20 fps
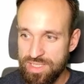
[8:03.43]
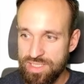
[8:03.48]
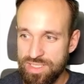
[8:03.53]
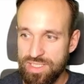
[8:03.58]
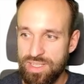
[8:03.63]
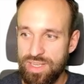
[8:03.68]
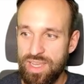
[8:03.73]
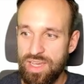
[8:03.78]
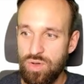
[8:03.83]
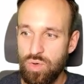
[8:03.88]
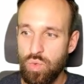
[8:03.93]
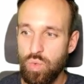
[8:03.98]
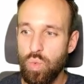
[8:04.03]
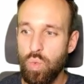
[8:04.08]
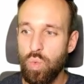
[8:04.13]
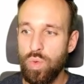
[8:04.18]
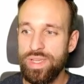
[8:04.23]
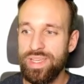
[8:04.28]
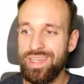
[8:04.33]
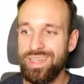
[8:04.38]
So now
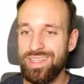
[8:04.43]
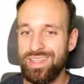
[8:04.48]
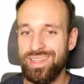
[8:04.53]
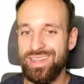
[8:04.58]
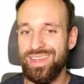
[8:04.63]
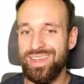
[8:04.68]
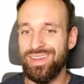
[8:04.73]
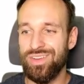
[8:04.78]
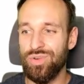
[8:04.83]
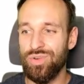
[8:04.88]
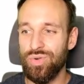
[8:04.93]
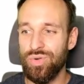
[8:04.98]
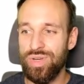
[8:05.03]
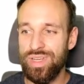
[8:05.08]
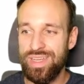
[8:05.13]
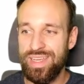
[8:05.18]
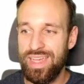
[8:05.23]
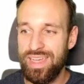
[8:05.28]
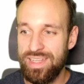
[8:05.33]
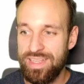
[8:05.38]
we can
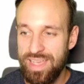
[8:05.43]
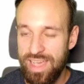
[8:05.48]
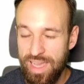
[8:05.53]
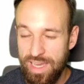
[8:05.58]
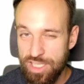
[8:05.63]
create